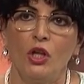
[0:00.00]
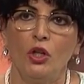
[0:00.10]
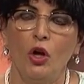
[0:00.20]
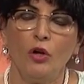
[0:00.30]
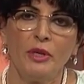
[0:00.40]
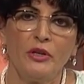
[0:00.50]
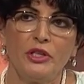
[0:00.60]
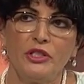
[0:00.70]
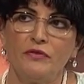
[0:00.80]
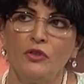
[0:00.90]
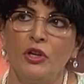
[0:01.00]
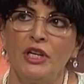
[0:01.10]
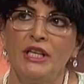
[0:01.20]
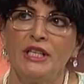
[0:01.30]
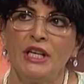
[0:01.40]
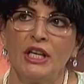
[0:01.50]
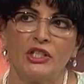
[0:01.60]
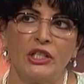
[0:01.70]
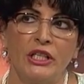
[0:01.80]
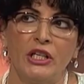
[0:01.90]
long periods of not eating
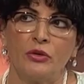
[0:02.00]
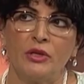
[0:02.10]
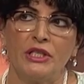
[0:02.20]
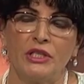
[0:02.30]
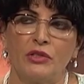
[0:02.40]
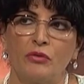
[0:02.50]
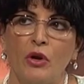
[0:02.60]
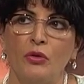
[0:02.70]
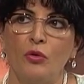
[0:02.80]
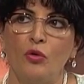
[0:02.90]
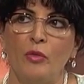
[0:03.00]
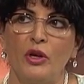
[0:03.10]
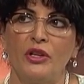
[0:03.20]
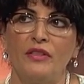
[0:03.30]
actually increases growth hormone,